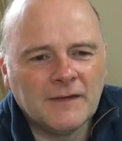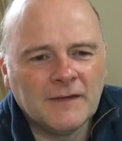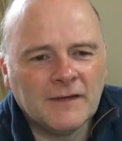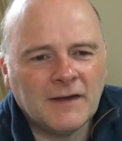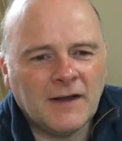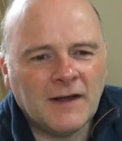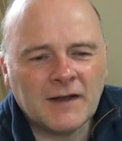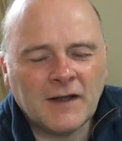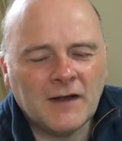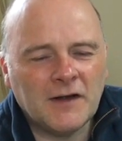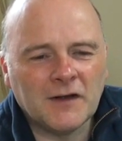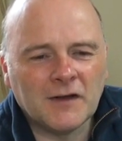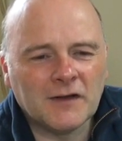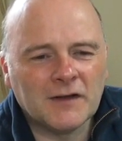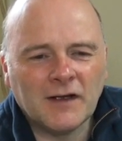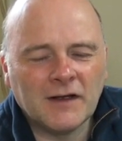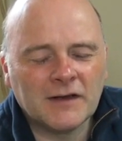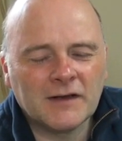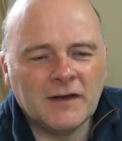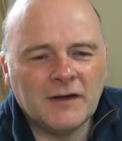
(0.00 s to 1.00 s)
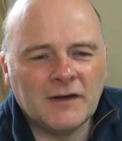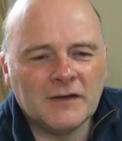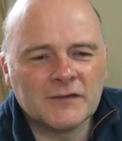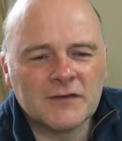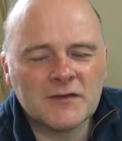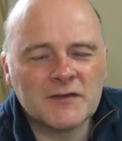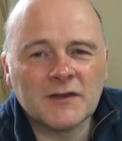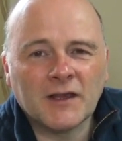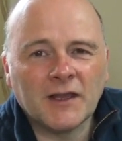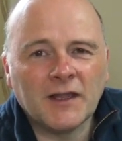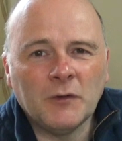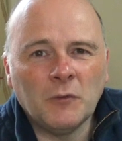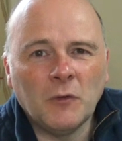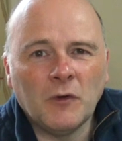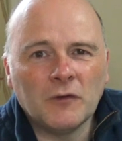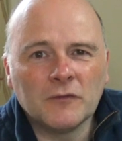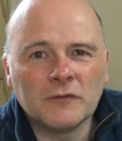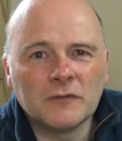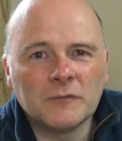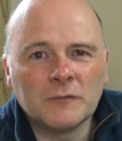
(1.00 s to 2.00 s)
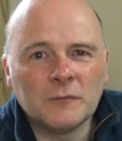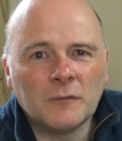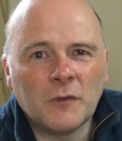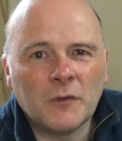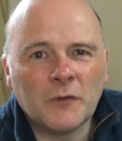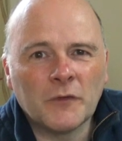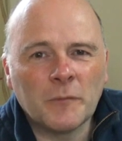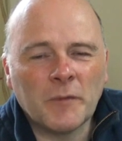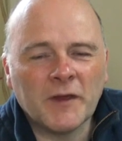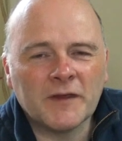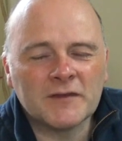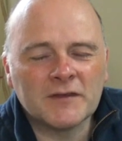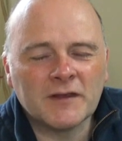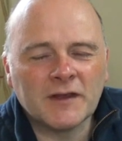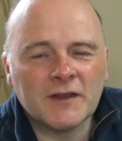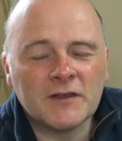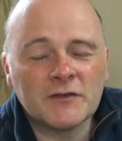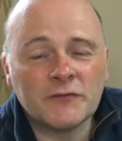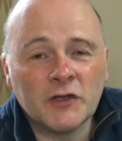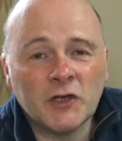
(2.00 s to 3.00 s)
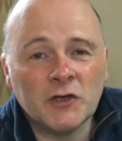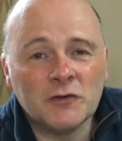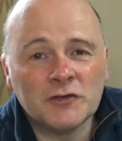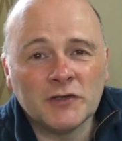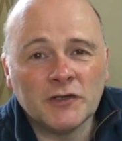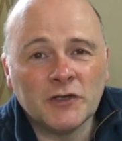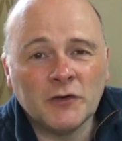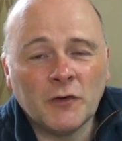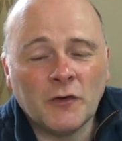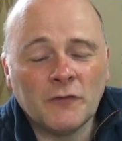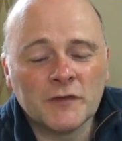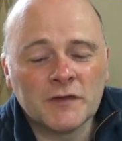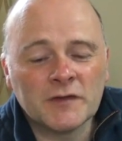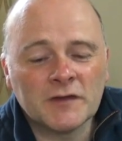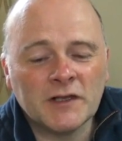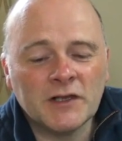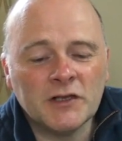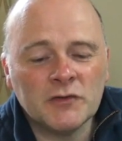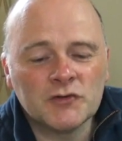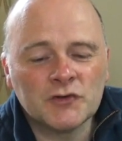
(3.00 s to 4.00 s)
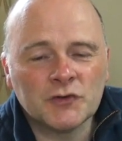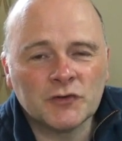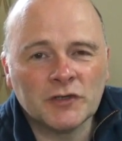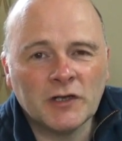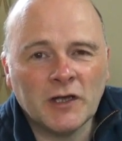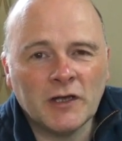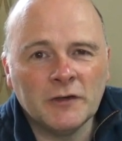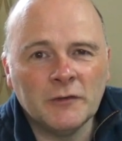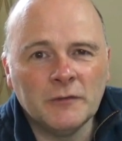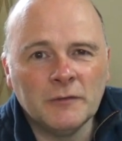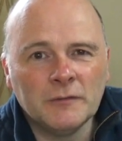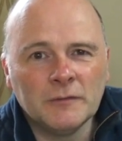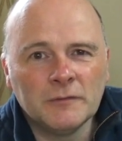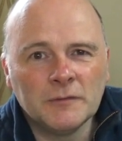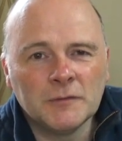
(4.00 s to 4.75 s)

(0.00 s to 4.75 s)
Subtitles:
I can't say what the best thing is for you to do. Obviously you should know.